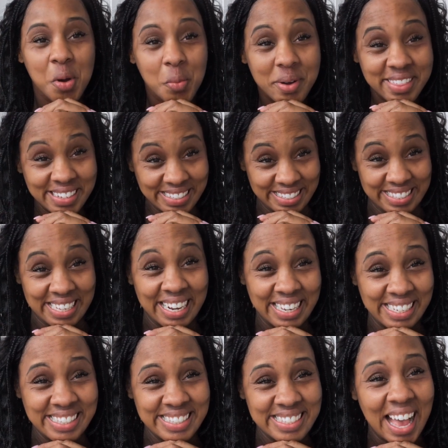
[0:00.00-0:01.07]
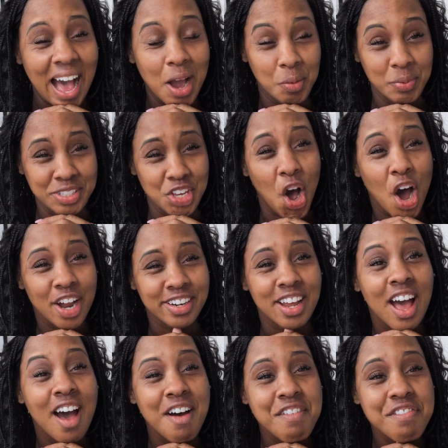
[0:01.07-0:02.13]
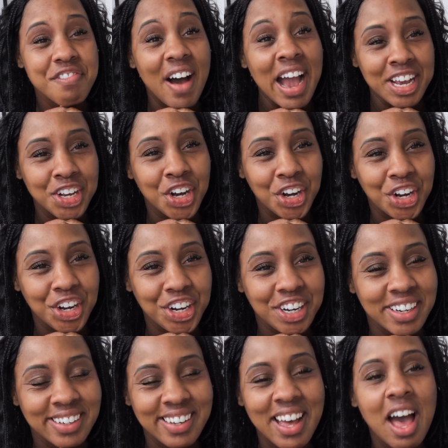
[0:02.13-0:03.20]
Within seconds, I was on fire.